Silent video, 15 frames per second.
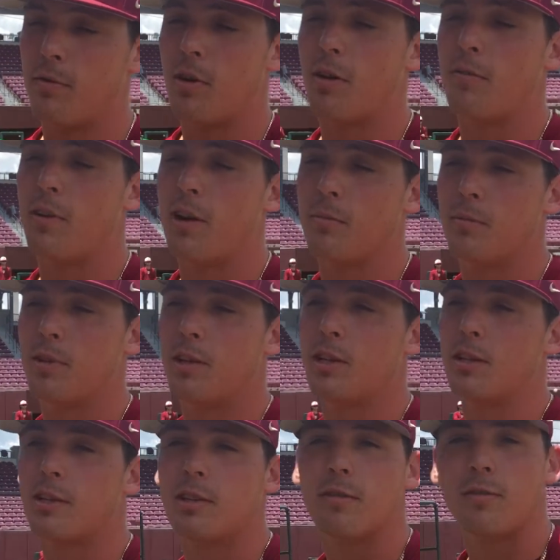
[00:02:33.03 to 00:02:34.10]
for our family,
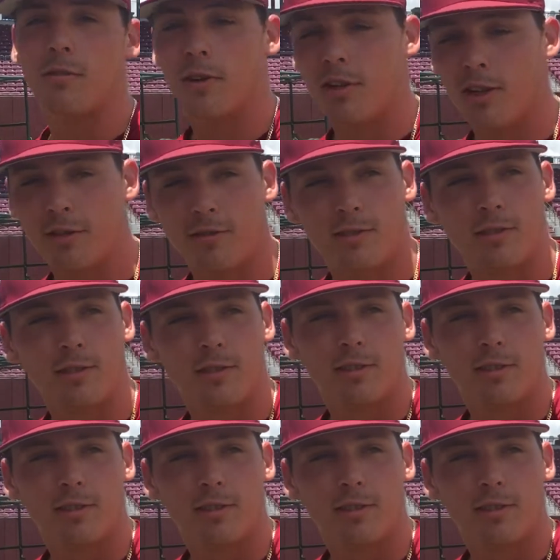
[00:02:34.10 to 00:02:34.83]
and for 11.